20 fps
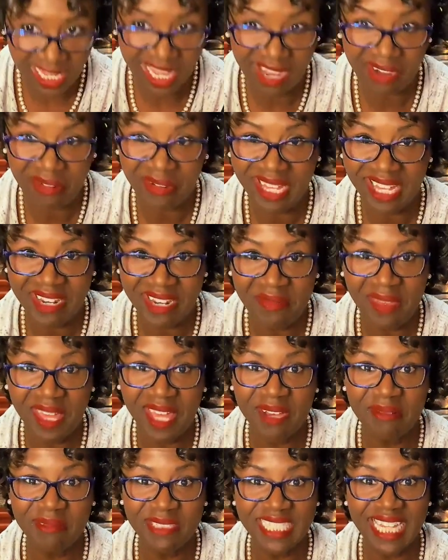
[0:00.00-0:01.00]
see how we can
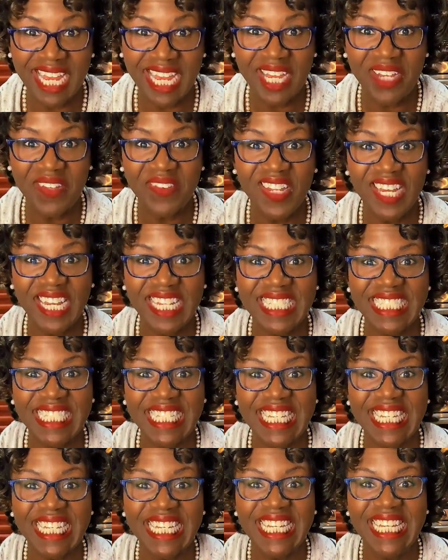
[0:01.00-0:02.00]
make them stack up
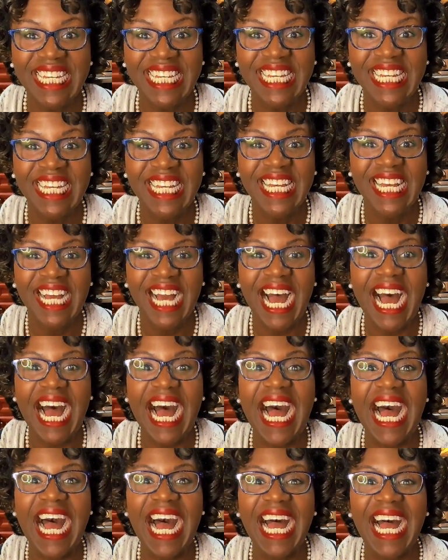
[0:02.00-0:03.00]
nicely.
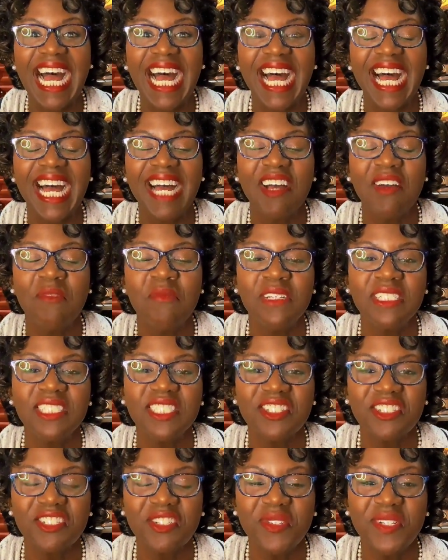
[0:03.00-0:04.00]

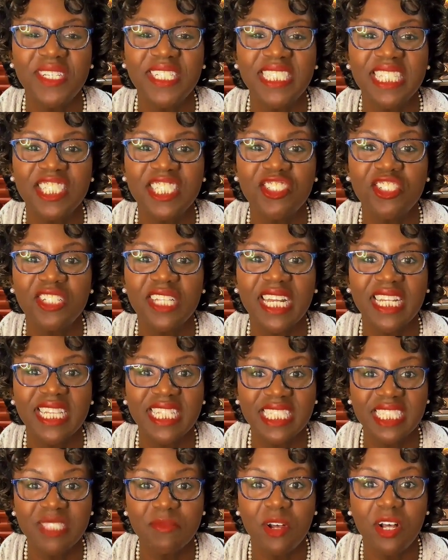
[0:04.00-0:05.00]
Mustard Queen says you
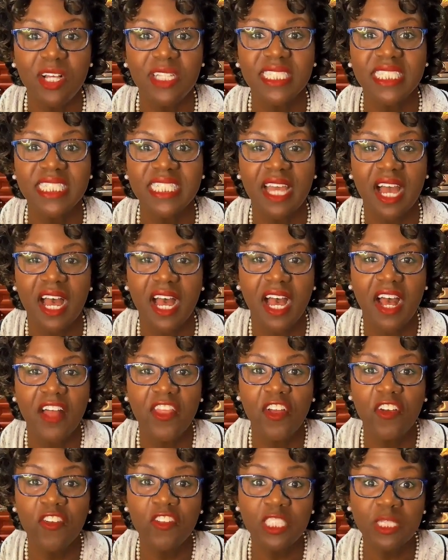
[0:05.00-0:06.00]
like the
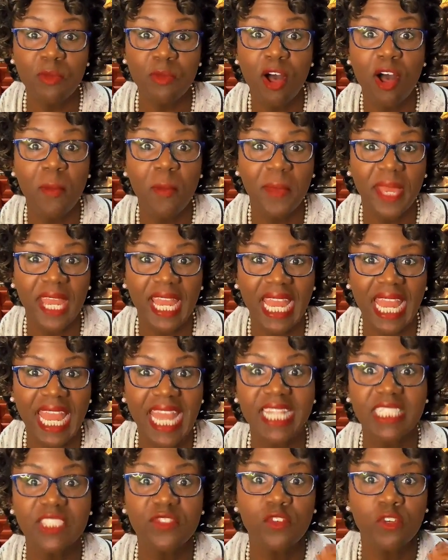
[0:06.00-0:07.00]
small
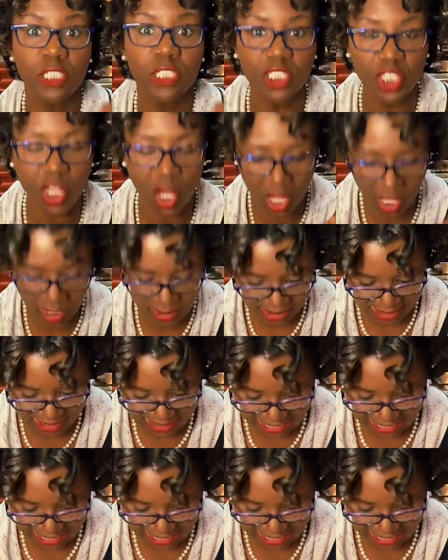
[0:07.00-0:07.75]
pancakes for a tall